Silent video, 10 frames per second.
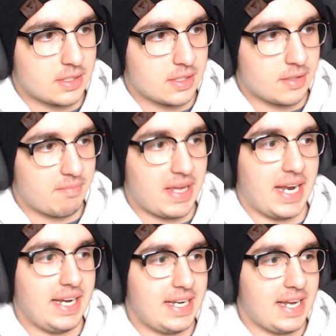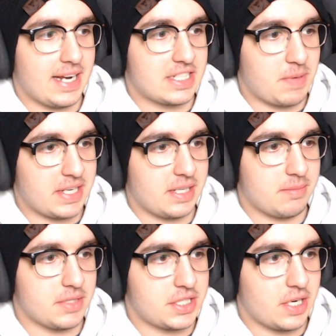Man, I did not expect them
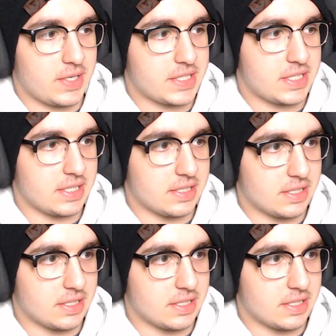to show us this.